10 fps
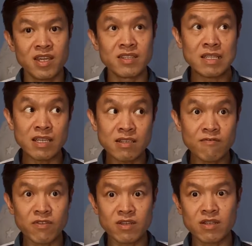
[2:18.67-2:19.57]
And
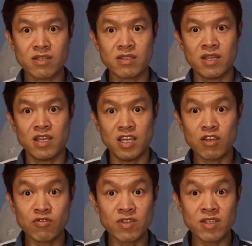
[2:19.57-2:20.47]
these figures
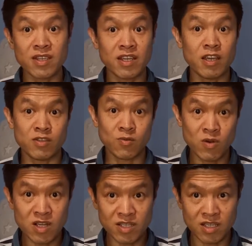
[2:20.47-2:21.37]
increases and gets
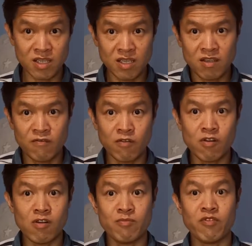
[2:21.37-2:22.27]
worse
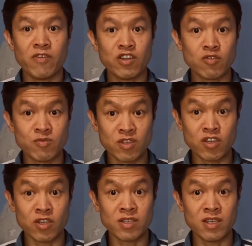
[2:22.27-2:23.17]
for professional
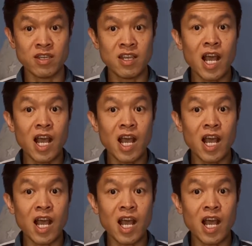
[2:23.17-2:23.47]
musicians.